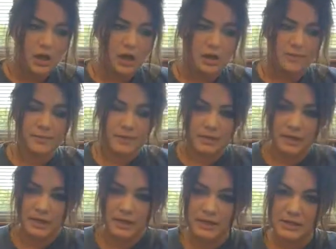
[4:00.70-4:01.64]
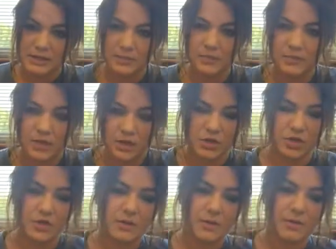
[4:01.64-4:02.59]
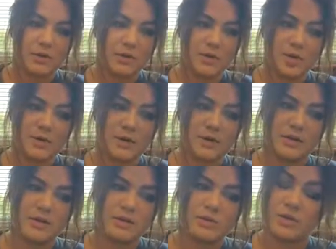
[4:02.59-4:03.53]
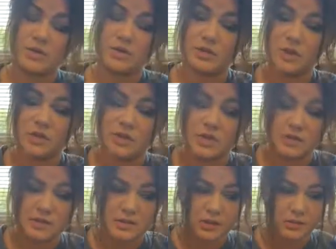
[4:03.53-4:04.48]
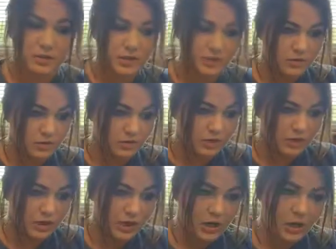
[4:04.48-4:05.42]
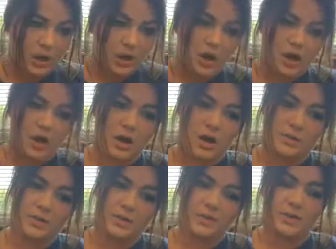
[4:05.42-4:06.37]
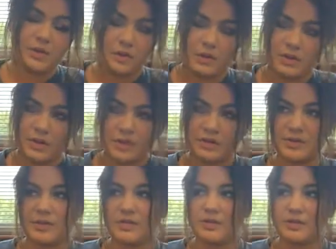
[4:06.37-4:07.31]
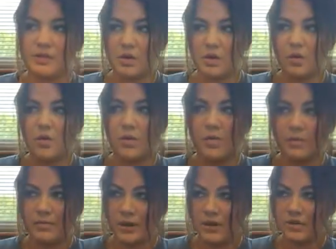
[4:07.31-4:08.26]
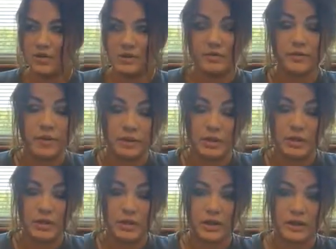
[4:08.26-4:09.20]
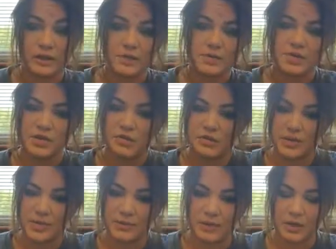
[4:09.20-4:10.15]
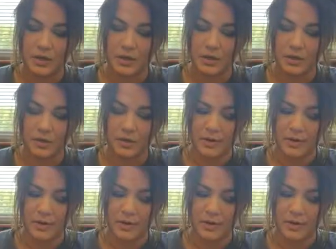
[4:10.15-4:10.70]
The next major theme I want to talk about is racial tensions in our present culture. There is so much division, and especially in the time period